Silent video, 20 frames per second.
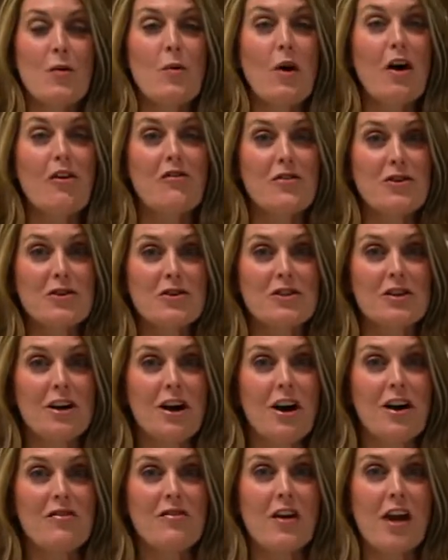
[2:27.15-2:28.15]
Well, first
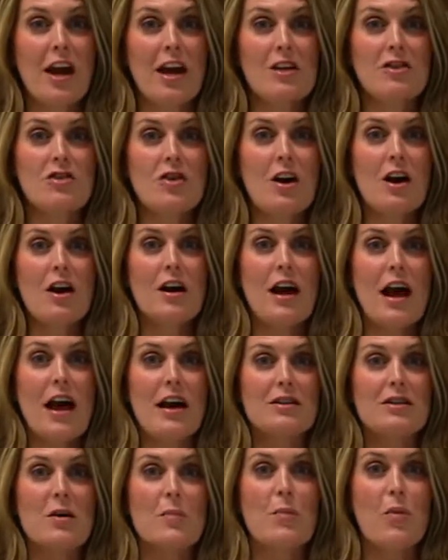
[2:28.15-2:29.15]
off, AgeLock
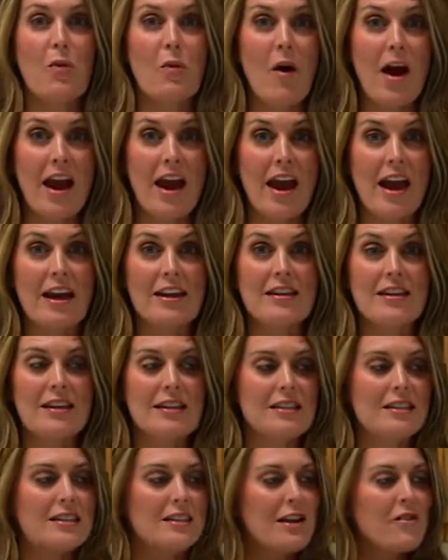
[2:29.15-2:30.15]
as a brand
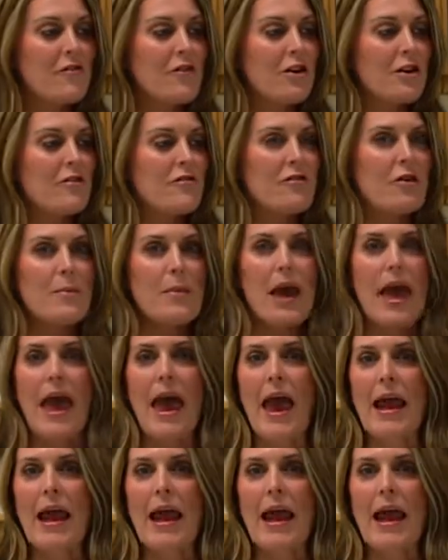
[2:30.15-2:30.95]
is different from